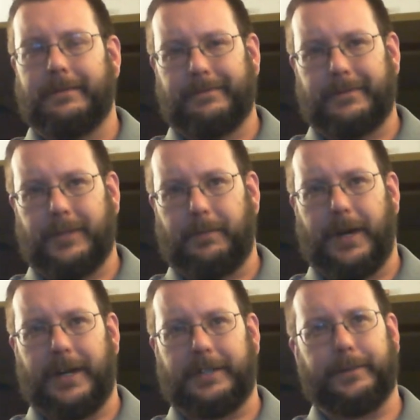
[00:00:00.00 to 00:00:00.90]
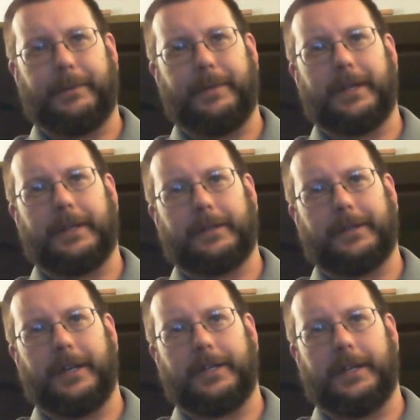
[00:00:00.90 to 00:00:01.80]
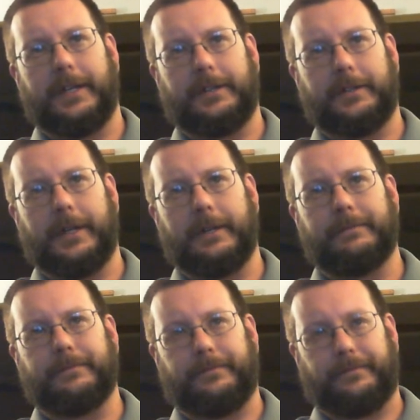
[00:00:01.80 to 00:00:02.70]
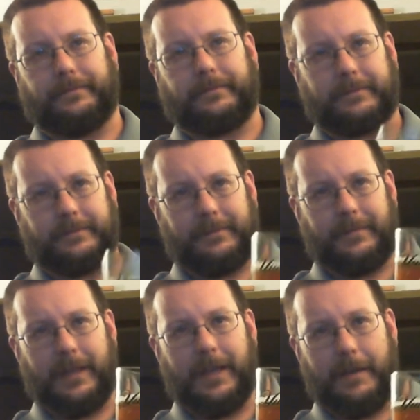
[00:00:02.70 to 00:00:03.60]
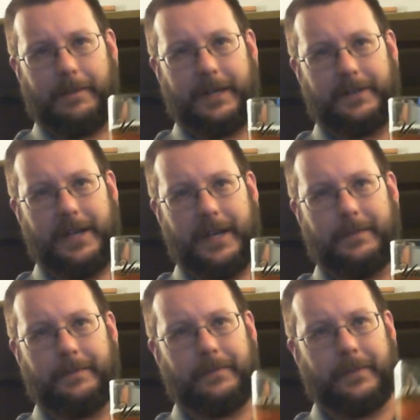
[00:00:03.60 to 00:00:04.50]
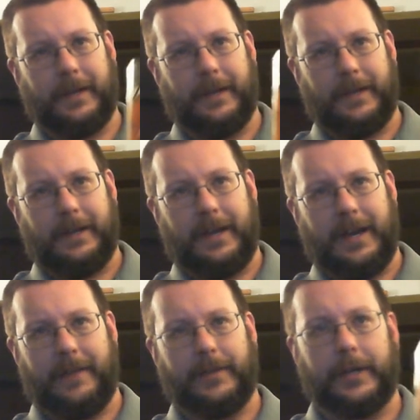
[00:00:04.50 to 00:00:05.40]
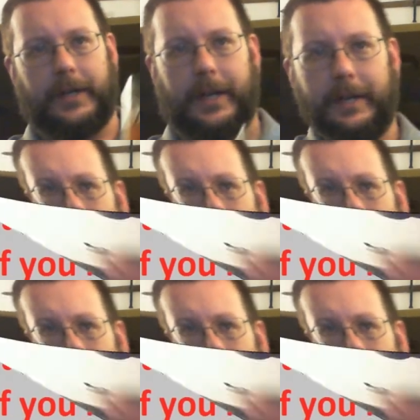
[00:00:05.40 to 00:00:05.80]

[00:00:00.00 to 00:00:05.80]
could possibly be a little touch of history. That being said, have a good night.